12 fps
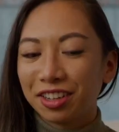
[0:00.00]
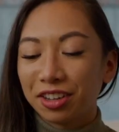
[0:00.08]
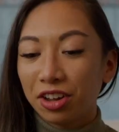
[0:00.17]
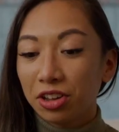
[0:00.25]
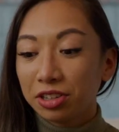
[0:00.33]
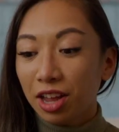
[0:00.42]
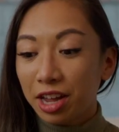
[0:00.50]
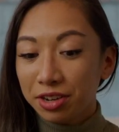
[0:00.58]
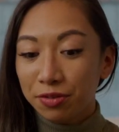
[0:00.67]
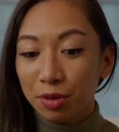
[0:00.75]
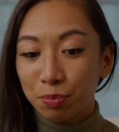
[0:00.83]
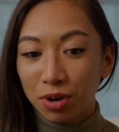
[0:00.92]
A lot
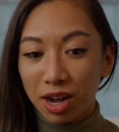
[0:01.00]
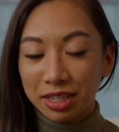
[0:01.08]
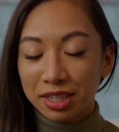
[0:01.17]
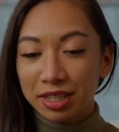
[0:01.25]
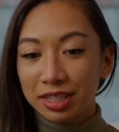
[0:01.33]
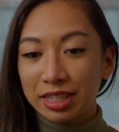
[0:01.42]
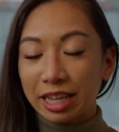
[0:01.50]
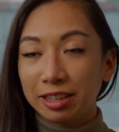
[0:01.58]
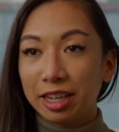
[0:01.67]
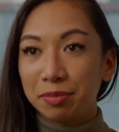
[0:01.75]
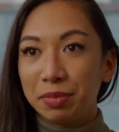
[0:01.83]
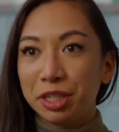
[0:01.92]
of the processes that
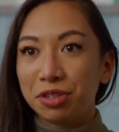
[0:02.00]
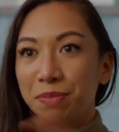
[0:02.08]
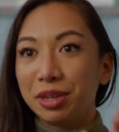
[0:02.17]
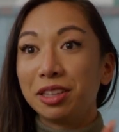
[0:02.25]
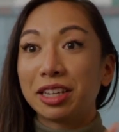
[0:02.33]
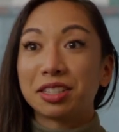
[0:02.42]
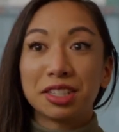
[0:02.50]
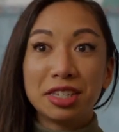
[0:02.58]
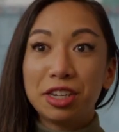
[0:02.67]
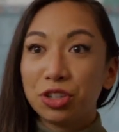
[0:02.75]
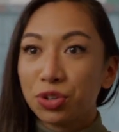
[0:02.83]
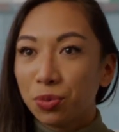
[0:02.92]
led me to be like this
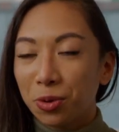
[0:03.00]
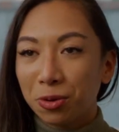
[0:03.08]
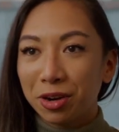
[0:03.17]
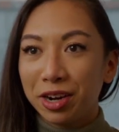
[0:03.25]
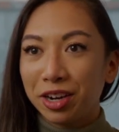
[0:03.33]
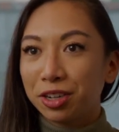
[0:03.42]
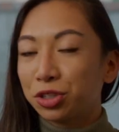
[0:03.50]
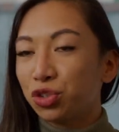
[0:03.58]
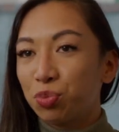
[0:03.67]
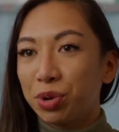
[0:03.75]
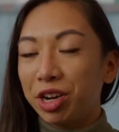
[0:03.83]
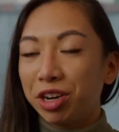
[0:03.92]
ninja warrior,
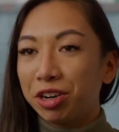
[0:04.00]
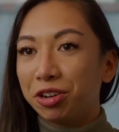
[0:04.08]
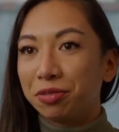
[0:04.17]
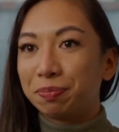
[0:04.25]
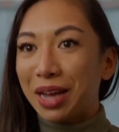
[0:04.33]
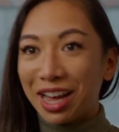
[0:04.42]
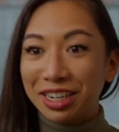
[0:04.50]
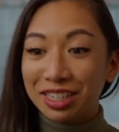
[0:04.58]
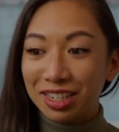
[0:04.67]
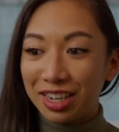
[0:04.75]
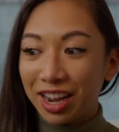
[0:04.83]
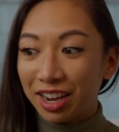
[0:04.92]
superhero baddie
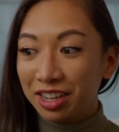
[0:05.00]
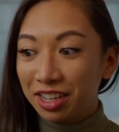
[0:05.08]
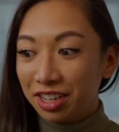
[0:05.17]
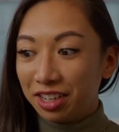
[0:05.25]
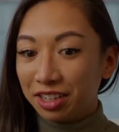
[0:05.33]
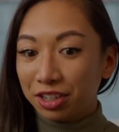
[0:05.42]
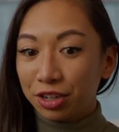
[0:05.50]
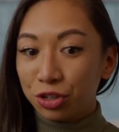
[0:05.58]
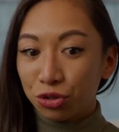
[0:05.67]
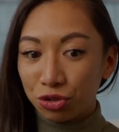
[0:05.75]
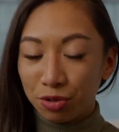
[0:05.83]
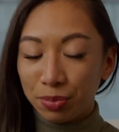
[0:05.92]
today
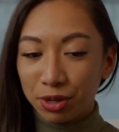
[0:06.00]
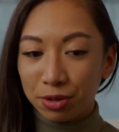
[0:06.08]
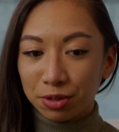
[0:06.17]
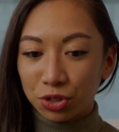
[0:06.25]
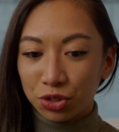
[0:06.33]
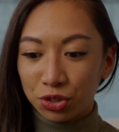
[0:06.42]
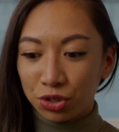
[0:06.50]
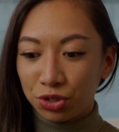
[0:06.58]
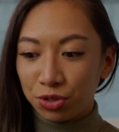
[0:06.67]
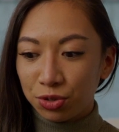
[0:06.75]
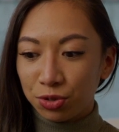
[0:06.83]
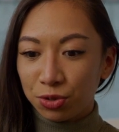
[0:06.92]
contributes
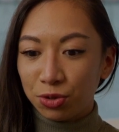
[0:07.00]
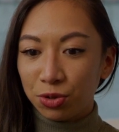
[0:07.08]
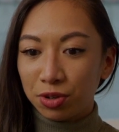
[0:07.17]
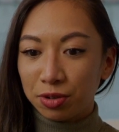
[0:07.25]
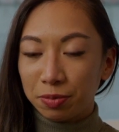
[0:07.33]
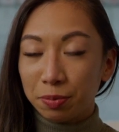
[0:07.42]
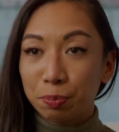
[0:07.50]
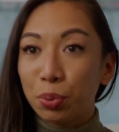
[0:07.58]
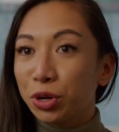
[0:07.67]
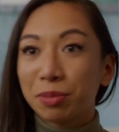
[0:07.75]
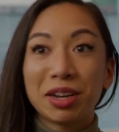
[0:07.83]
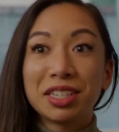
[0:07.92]
to
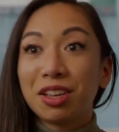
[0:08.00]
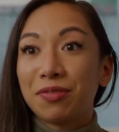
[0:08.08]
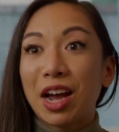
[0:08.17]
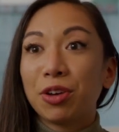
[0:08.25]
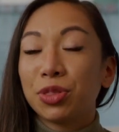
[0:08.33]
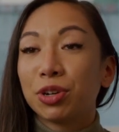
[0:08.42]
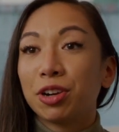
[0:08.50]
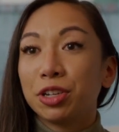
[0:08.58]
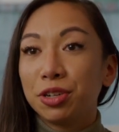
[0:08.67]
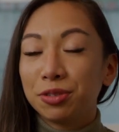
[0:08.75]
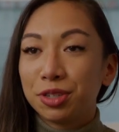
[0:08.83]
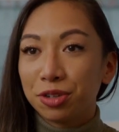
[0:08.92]
putting myself out there on
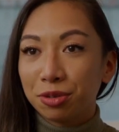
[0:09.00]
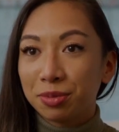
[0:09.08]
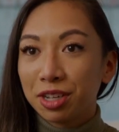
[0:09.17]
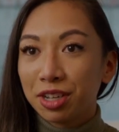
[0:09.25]
YouTube.